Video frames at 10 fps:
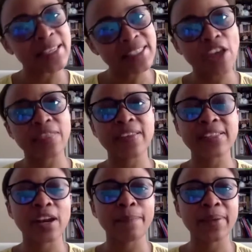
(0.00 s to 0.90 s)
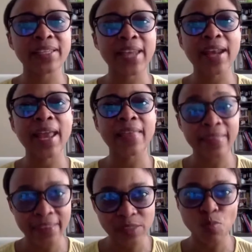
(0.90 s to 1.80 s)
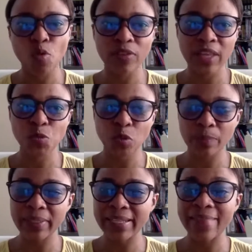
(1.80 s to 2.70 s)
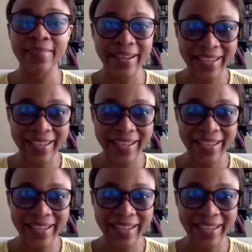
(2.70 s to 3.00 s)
yes, there are things that are being done and that there's more that will be done,